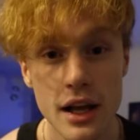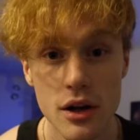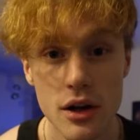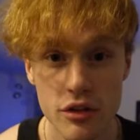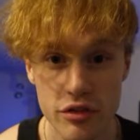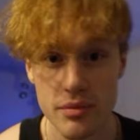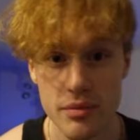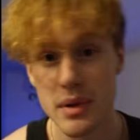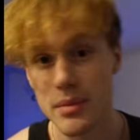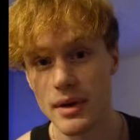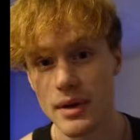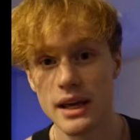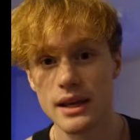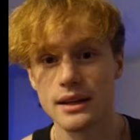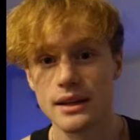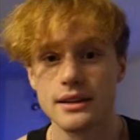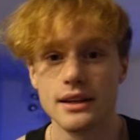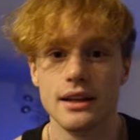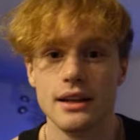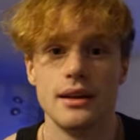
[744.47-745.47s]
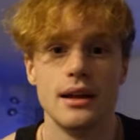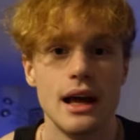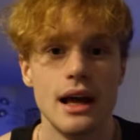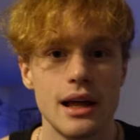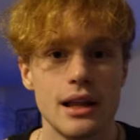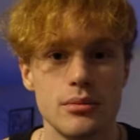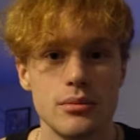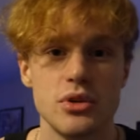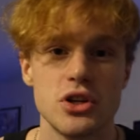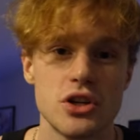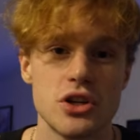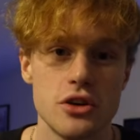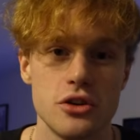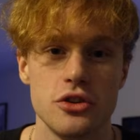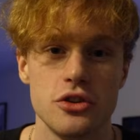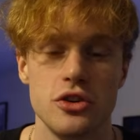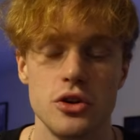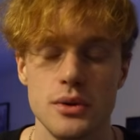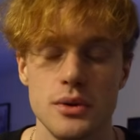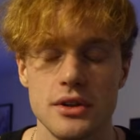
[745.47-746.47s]
of me making them, and be sure
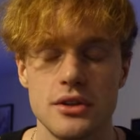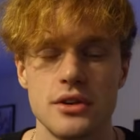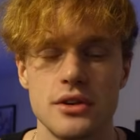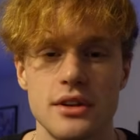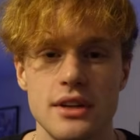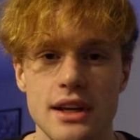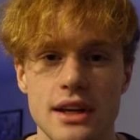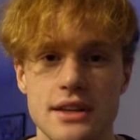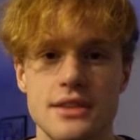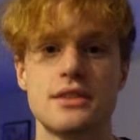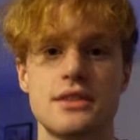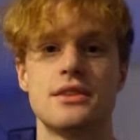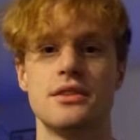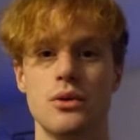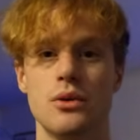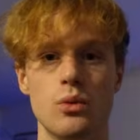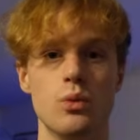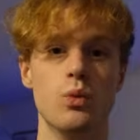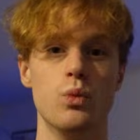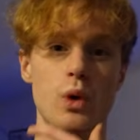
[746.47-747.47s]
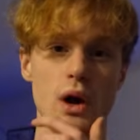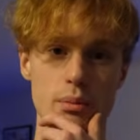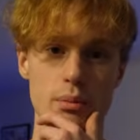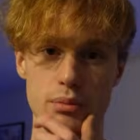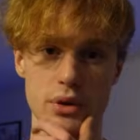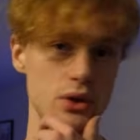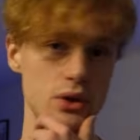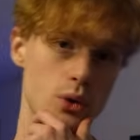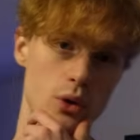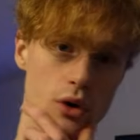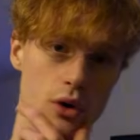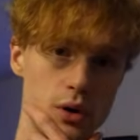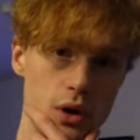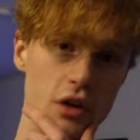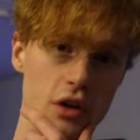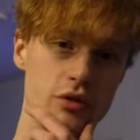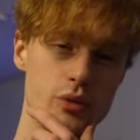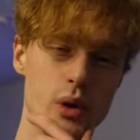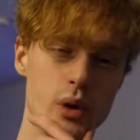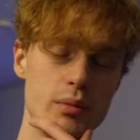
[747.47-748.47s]
to tune into the next weapon or
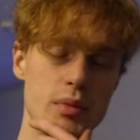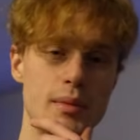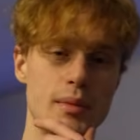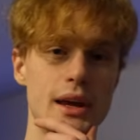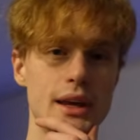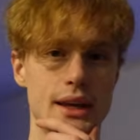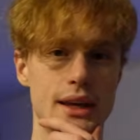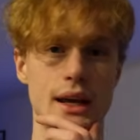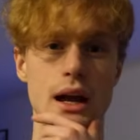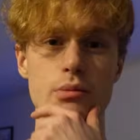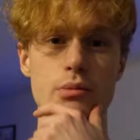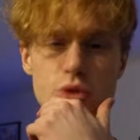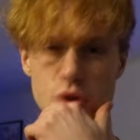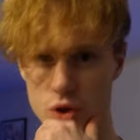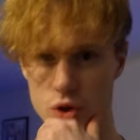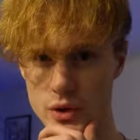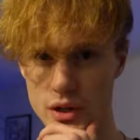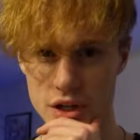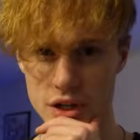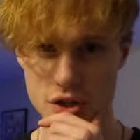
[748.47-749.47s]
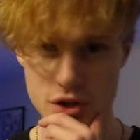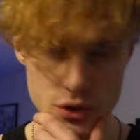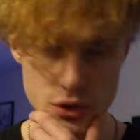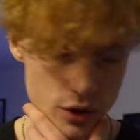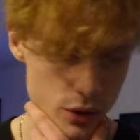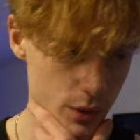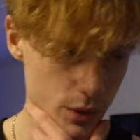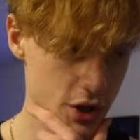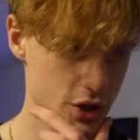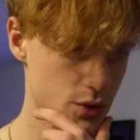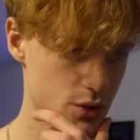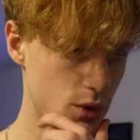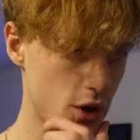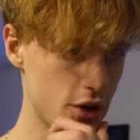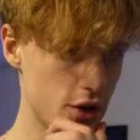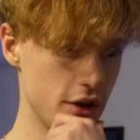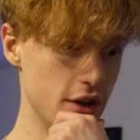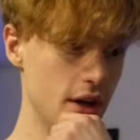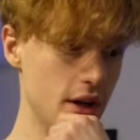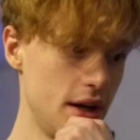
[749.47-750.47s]
craft we'll be making. I'm not really sure which
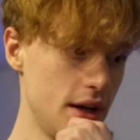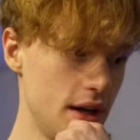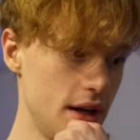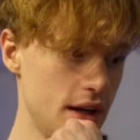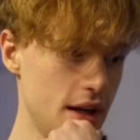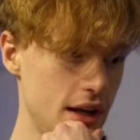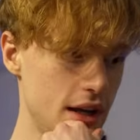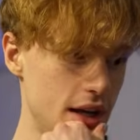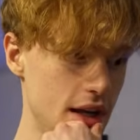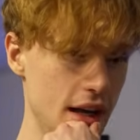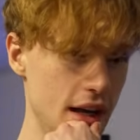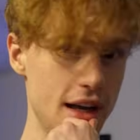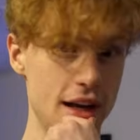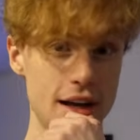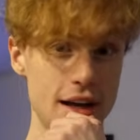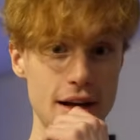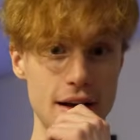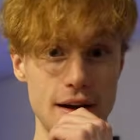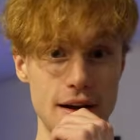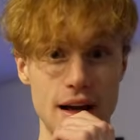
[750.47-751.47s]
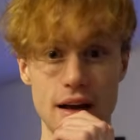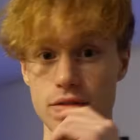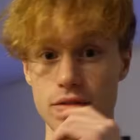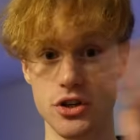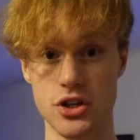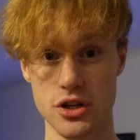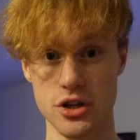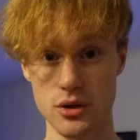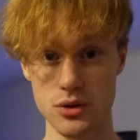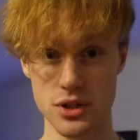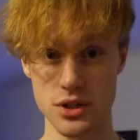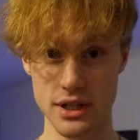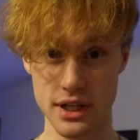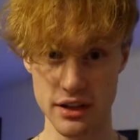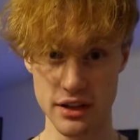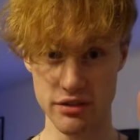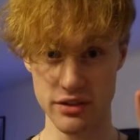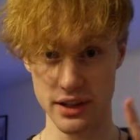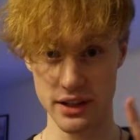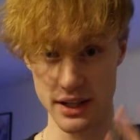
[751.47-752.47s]
one. I haven't chosen
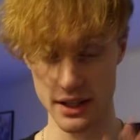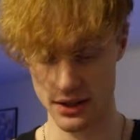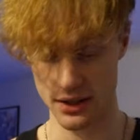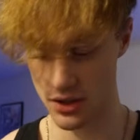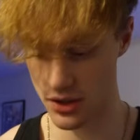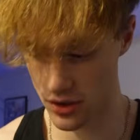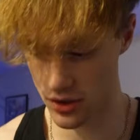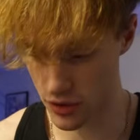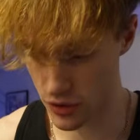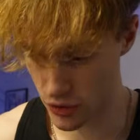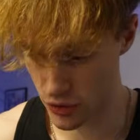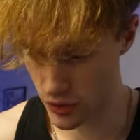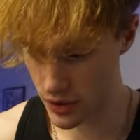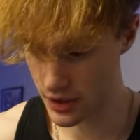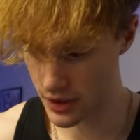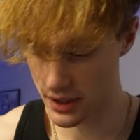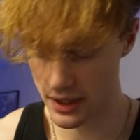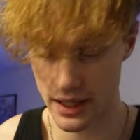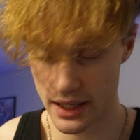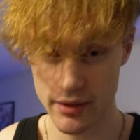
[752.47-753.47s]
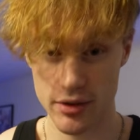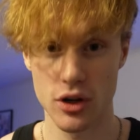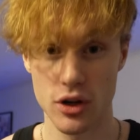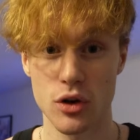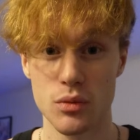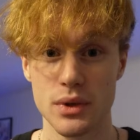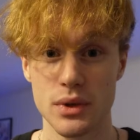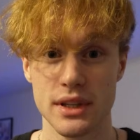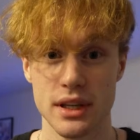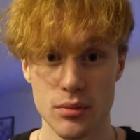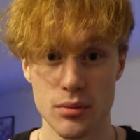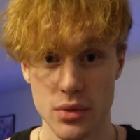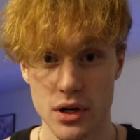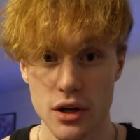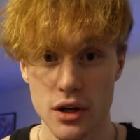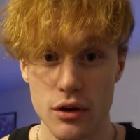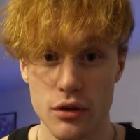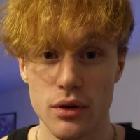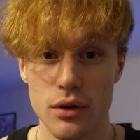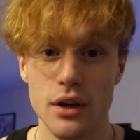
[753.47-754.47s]
anything yet, so leave a comment down
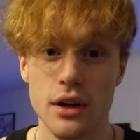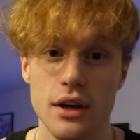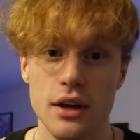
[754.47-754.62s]
below